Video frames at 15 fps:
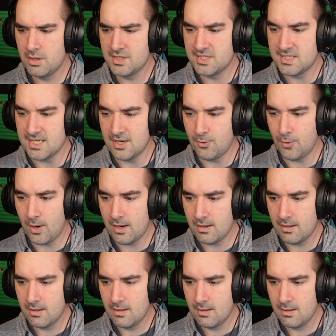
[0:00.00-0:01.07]
Secret?
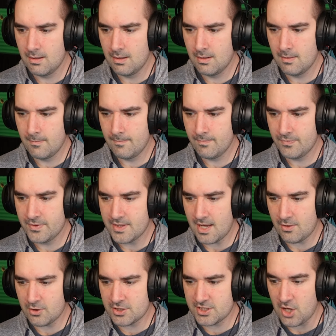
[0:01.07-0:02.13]

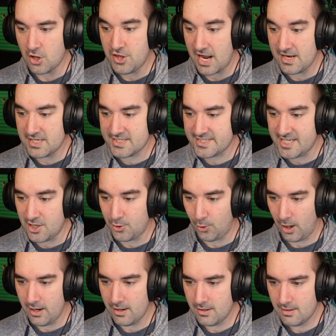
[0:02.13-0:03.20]
That looks... That is
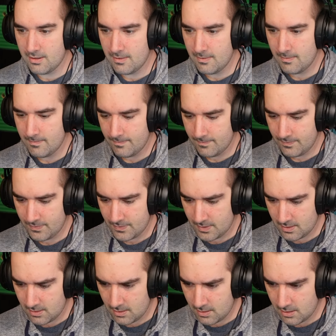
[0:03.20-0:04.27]
secret!
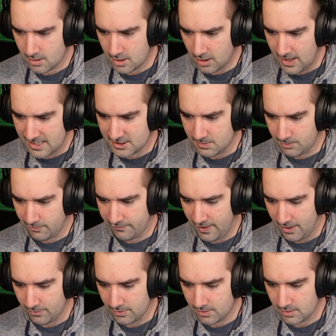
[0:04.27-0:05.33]
Collectible
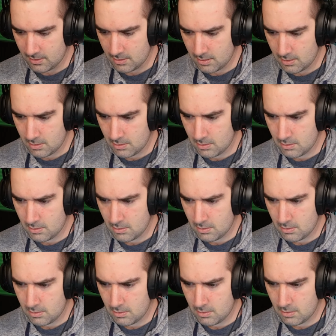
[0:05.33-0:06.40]
found.
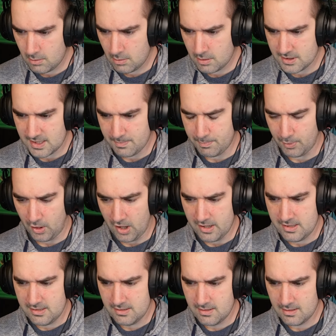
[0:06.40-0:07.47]
Is that blood?